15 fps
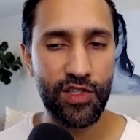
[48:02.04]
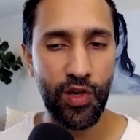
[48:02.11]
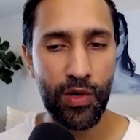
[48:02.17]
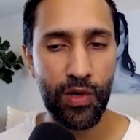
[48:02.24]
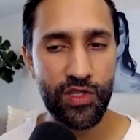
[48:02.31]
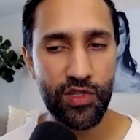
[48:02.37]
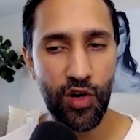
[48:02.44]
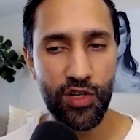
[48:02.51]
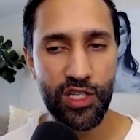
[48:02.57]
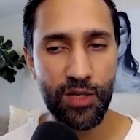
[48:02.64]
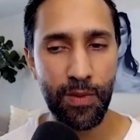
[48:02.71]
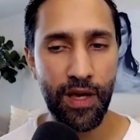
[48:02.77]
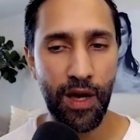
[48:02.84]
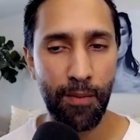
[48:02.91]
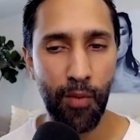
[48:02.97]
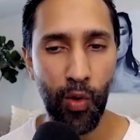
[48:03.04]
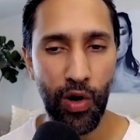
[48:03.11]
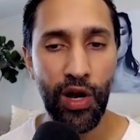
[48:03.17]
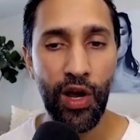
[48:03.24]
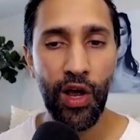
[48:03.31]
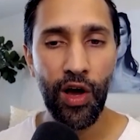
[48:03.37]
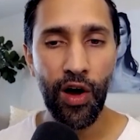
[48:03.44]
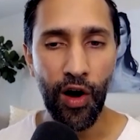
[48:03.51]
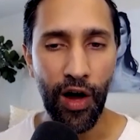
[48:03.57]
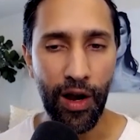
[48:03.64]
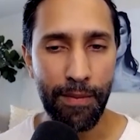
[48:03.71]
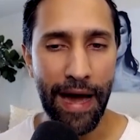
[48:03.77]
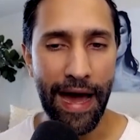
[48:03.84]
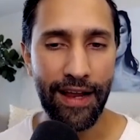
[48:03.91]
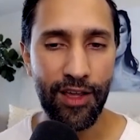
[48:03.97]
So it starts to become more
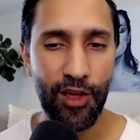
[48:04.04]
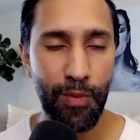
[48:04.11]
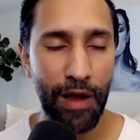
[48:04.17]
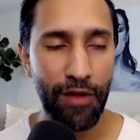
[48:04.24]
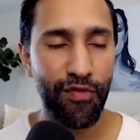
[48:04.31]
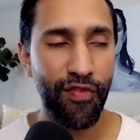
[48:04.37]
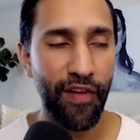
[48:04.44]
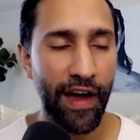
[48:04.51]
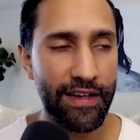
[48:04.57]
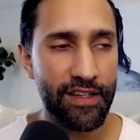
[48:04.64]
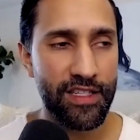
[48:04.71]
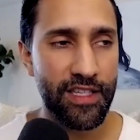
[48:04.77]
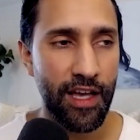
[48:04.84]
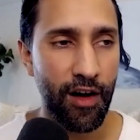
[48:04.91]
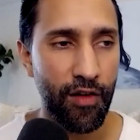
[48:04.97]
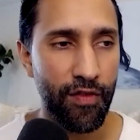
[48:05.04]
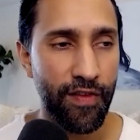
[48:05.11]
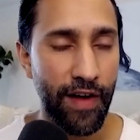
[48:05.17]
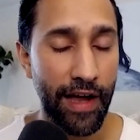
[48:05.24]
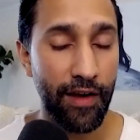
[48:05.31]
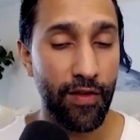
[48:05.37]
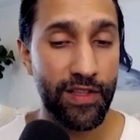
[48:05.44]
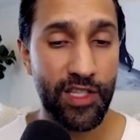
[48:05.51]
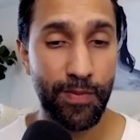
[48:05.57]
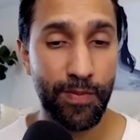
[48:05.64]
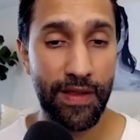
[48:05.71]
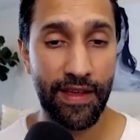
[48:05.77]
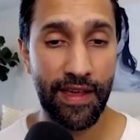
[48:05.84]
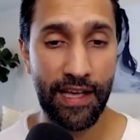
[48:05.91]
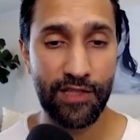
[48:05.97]
automatic. You might find yourself, I know this has
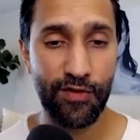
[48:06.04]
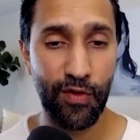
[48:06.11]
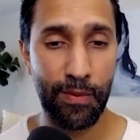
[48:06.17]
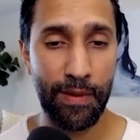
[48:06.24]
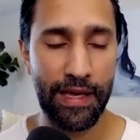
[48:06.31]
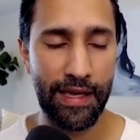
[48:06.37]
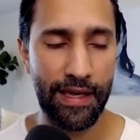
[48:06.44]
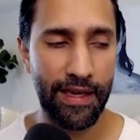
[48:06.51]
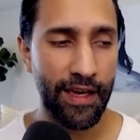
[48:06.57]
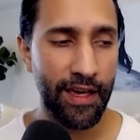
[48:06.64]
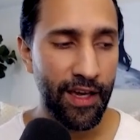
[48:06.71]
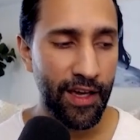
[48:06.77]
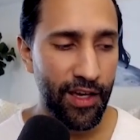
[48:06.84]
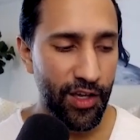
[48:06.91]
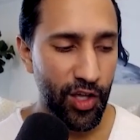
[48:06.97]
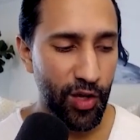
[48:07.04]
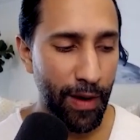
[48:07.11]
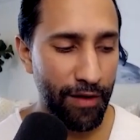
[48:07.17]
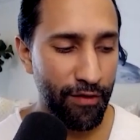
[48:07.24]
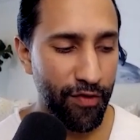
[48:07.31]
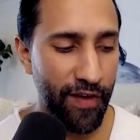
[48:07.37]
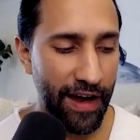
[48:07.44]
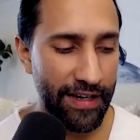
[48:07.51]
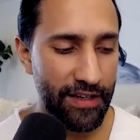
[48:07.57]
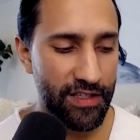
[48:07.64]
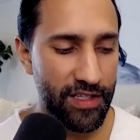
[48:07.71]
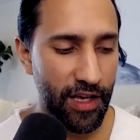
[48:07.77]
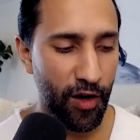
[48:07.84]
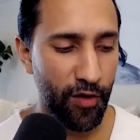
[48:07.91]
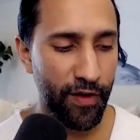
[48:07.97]
been the case for me, you might find
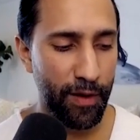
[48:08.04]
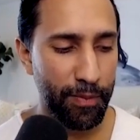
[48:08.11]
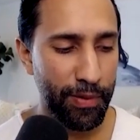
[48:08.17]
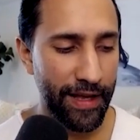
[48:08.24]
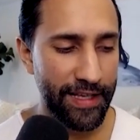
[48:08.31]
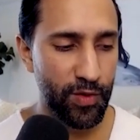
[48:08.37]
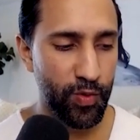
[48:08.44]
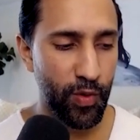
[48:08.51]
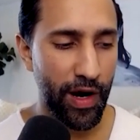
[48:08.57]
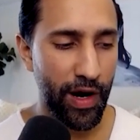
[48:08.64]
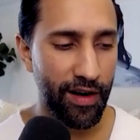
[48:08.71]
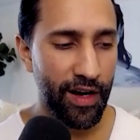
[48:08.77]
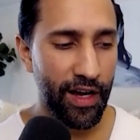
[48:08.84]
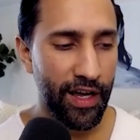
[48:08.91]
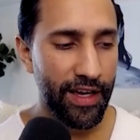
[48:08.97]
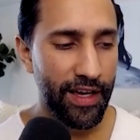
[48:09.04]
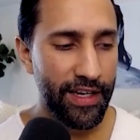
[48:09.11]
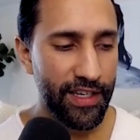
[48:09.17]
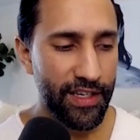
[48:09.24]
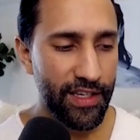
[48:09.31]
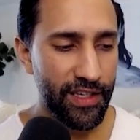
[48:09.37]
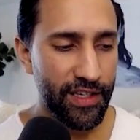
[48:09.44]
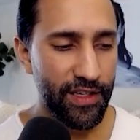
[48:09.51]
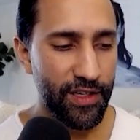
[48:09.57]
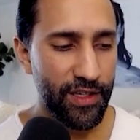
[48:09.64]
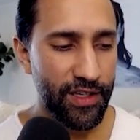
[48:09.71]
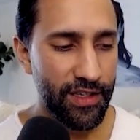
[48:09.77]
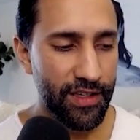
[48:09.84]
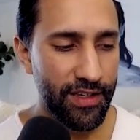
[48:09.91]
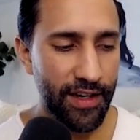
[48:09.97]
yourself at a place where,
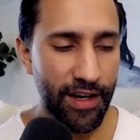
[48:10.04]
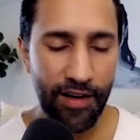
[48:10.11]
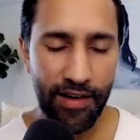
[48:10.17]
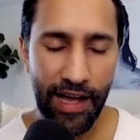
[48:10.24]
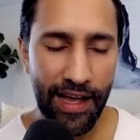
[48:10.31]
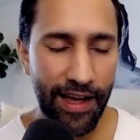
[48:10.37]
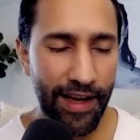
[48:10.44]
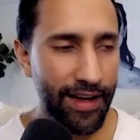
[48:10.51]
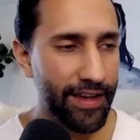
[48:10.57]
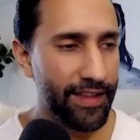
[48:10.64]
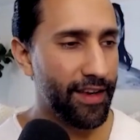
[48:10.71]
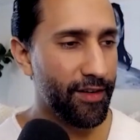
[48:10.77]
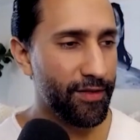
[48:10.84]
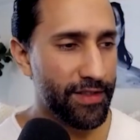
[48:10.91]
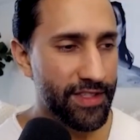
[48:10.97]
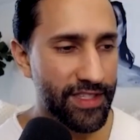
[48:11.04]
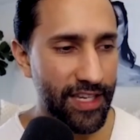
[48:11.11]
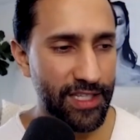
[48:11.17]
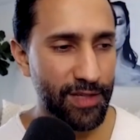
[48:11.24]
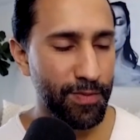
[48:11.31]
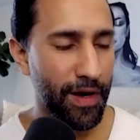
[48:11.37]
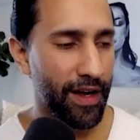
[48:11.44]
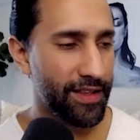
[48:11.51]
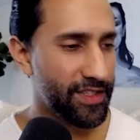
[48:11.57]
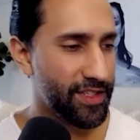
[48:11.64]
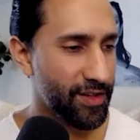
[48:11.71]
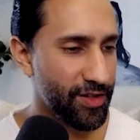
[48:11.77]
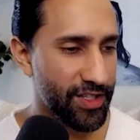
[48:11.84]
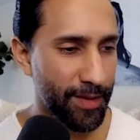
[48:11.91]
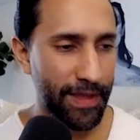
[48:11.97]
okay, you know, six
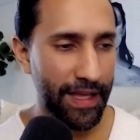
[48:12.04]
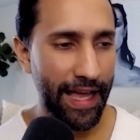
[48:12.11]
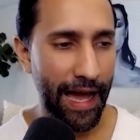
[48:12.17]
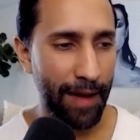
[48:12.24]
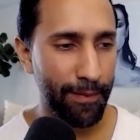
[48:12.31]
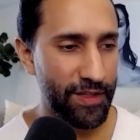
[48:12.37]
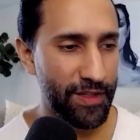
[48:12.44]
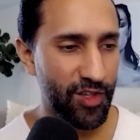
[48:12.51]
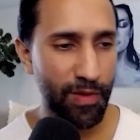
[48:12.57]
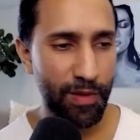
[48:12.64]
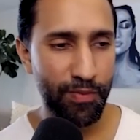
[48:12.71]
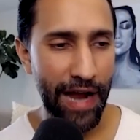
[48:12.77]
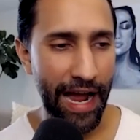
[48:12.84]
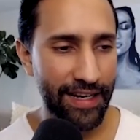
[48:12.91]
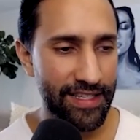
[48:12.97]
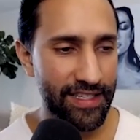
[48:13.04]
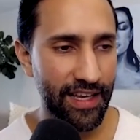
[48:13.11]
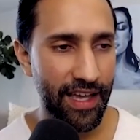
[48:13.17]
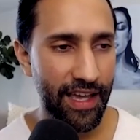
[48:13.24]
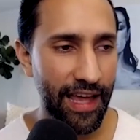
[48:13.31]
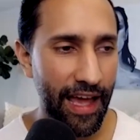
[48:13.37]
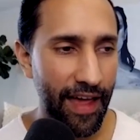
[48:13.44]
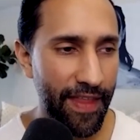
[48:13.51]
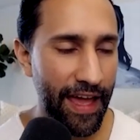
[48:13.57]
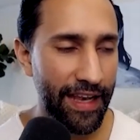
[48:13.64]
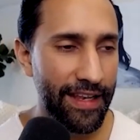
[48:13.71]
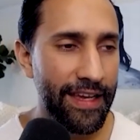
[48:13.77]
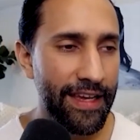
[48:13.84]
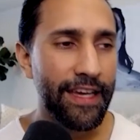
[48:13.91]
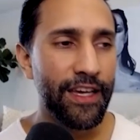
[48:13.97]
months or something happens, you've been practicing it, and
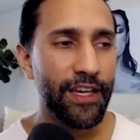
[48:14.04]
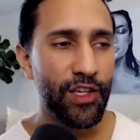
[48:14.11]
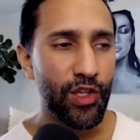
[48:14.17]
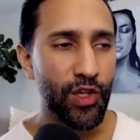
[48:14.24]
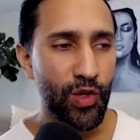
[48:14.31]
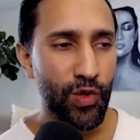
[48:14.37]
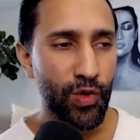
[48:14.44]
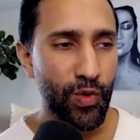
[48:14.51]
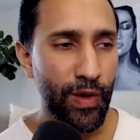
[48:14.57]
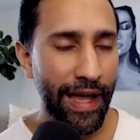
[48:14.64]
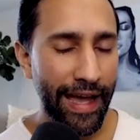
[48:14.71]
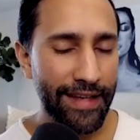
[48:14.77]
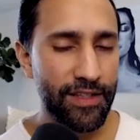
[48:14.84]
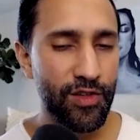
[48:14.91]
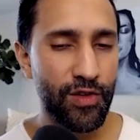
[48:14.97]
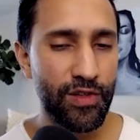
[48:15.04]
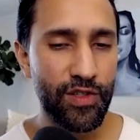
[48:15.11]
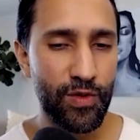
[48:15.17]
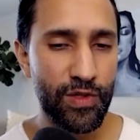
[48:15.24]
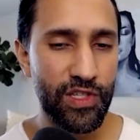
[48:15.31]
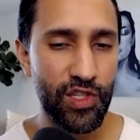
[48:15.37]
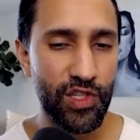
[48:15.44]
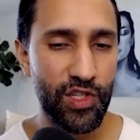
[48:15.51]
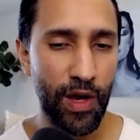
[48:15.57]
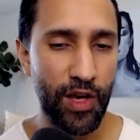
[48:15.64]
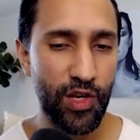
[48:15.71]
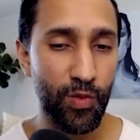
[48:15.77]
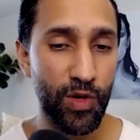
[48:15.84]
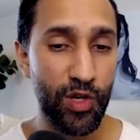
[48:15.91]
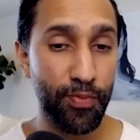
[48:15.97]
then you enter into a
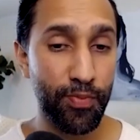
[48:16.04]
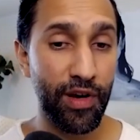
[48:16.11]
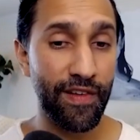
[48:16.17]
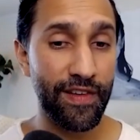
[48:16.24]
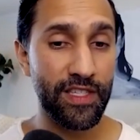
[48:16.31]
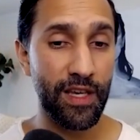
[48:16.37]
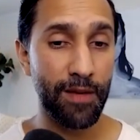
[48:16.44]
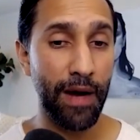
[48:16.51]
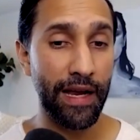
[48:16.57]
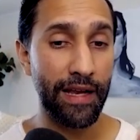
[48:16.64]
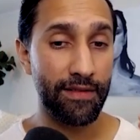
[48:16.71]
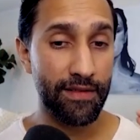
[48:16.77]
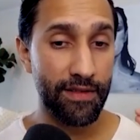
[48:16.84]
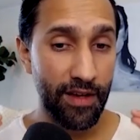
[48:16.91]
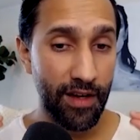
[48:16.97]
situation which previously might